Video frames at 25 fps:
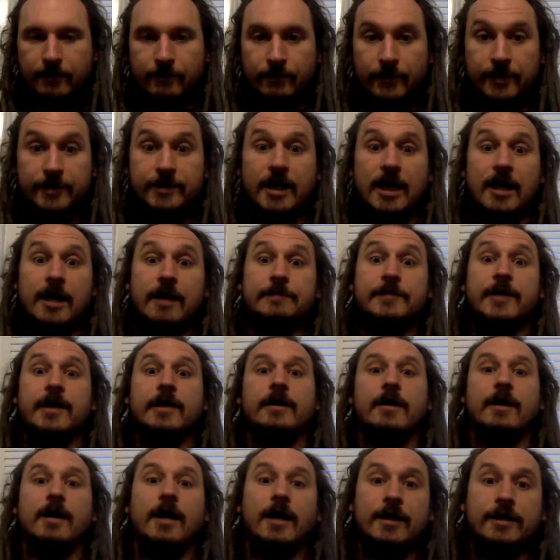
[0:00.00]
One time,
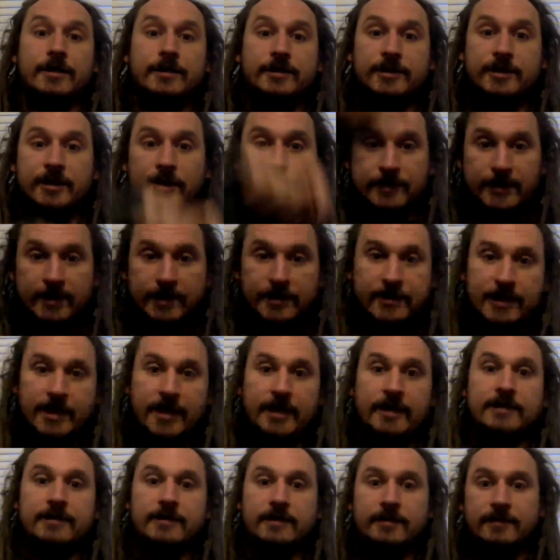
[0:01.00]
I unzipped a
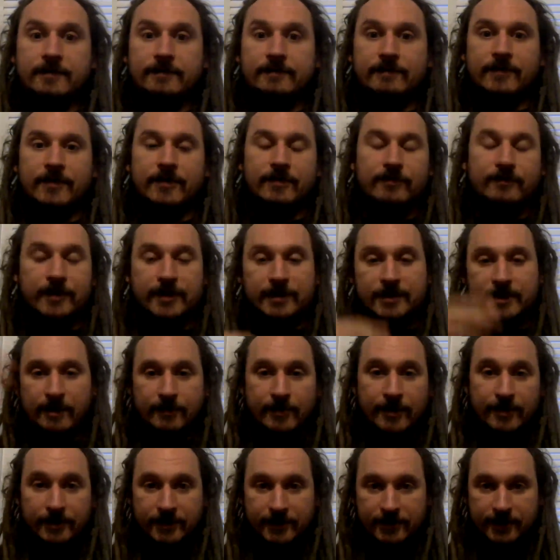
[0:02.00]
tent, or one time
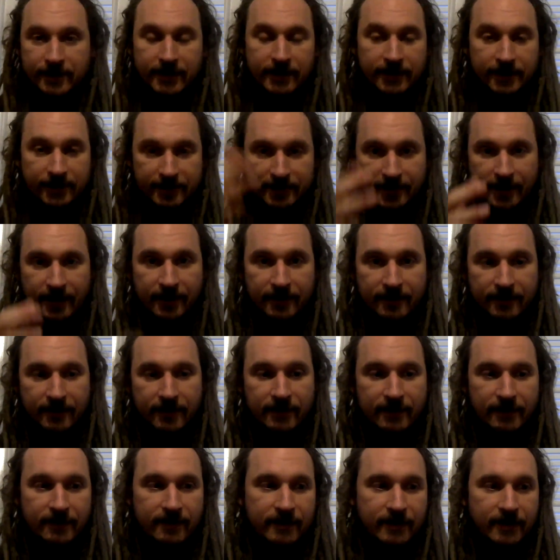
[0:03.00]
I was in a tent,
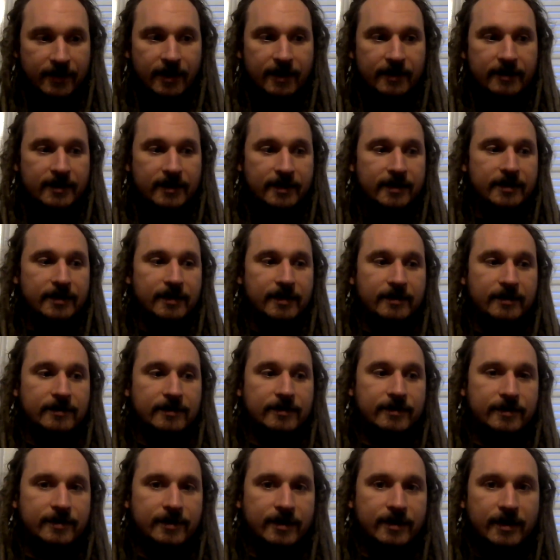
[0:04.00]
and I
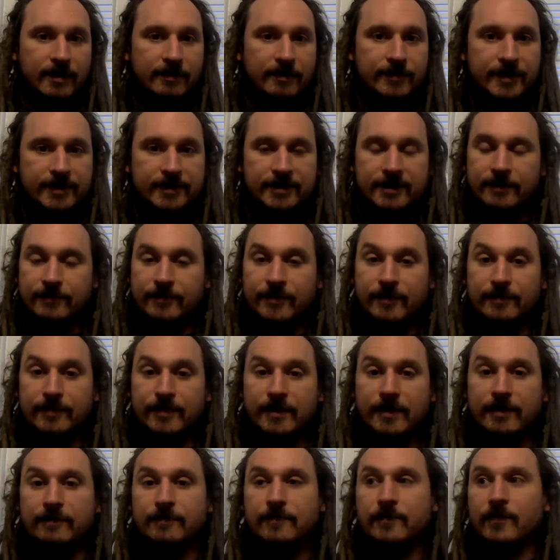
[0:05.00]
hear my stepmom
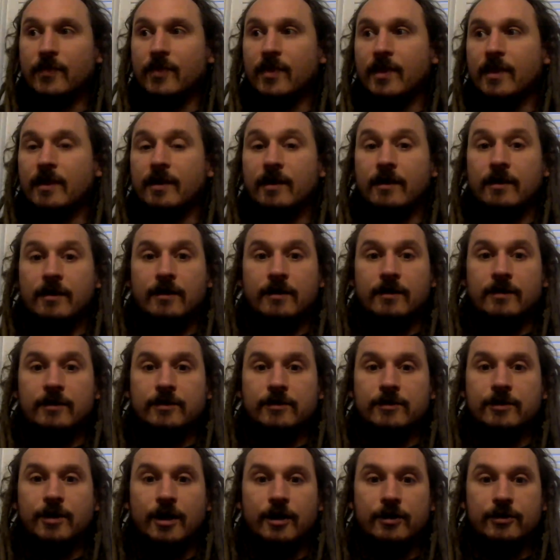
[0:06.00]
go,
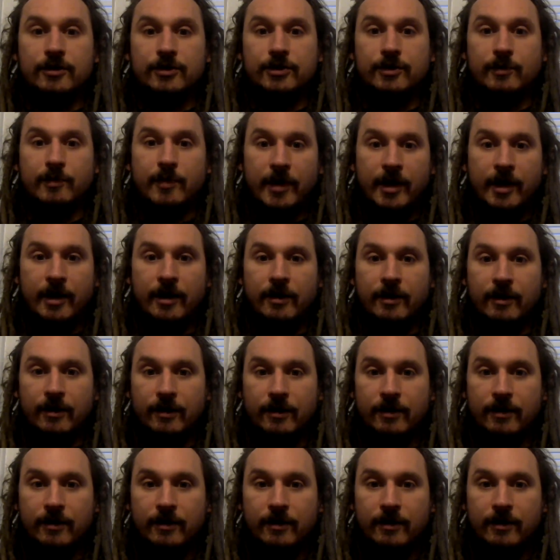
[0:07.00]
"Ty, there's a bear."